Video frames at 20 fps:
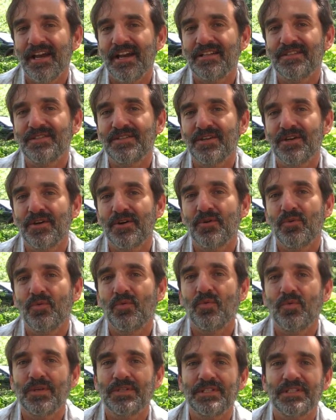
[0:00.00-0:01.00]
And so
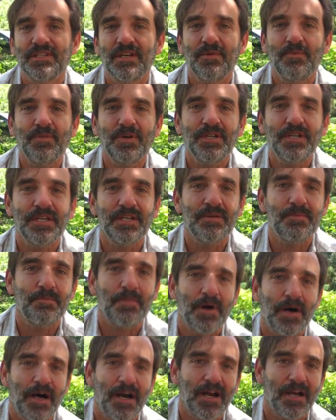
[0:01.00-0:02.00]
when someone
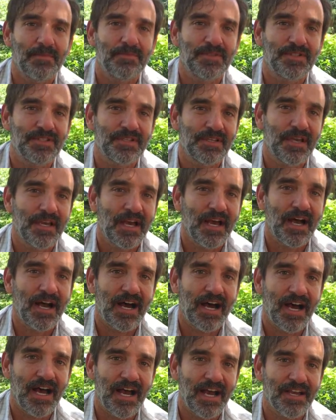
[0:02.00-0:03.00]
imbibes a
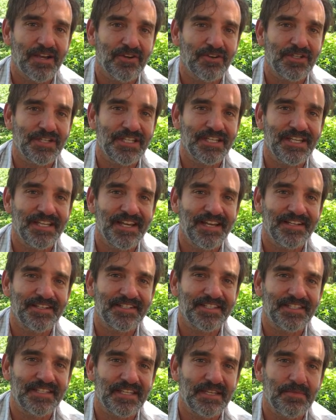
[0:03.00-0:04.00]
higher
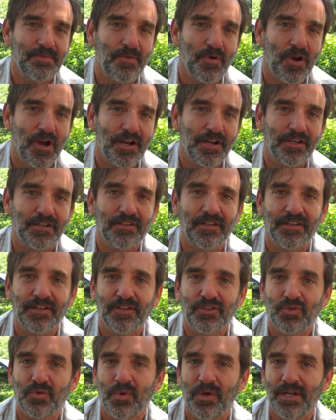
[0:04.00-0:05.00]
THC product, like
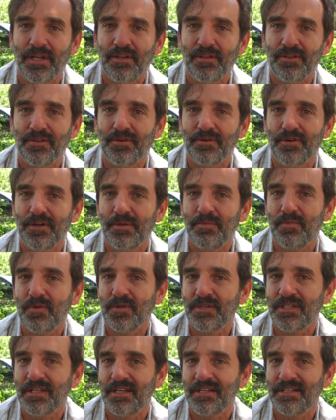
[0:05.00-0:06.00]
a 20-30%
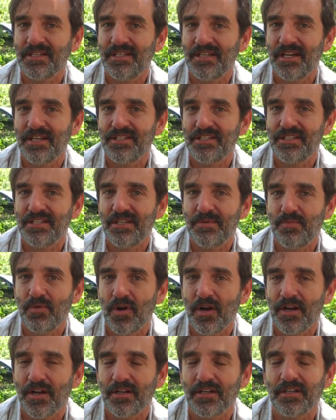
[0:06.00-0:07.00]
THC
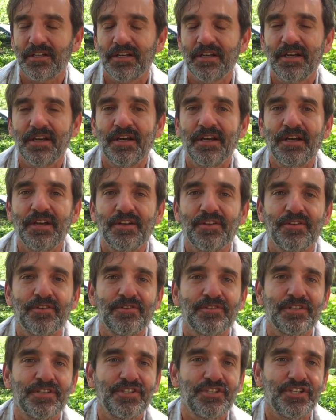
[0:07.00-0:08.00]
product,
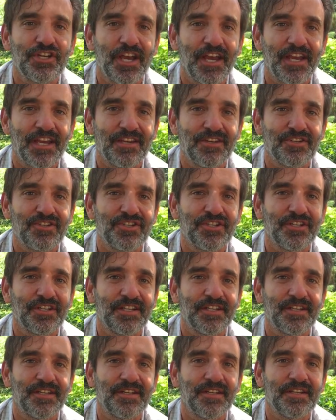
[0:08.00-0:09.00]
there's a change
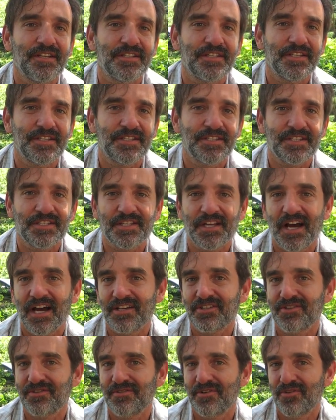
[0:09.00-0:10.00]
in
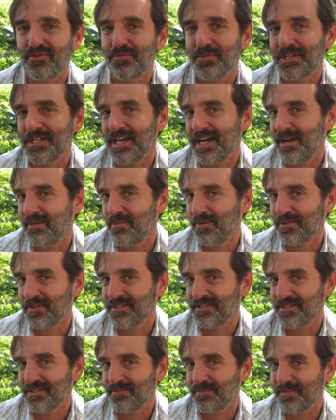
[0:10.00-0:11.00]
testosterone
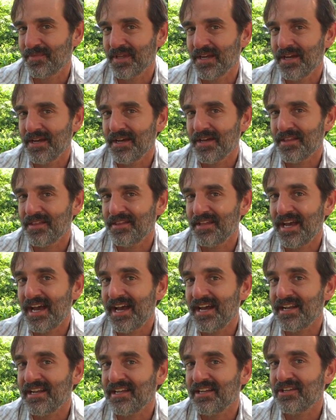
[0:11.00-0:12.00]
metabolism.
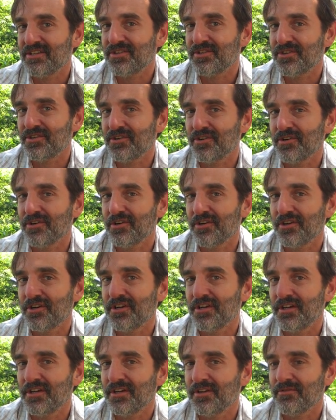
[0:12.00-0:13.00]
That in
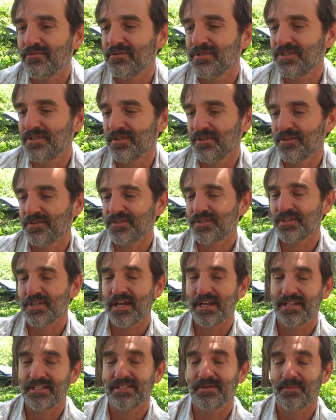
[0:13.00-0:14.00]
turn results,
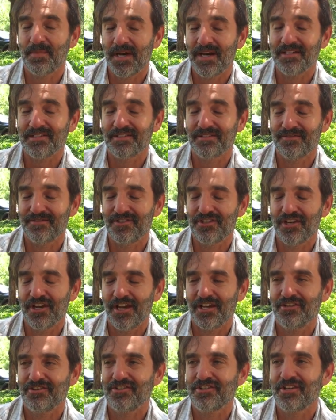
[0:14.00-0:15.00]
and it's a positive
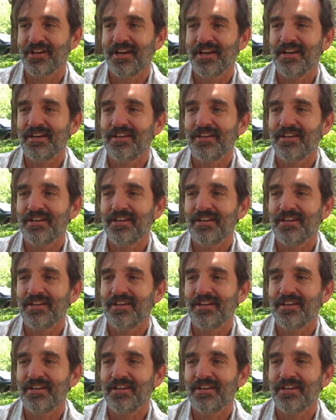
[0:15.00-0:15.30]
change,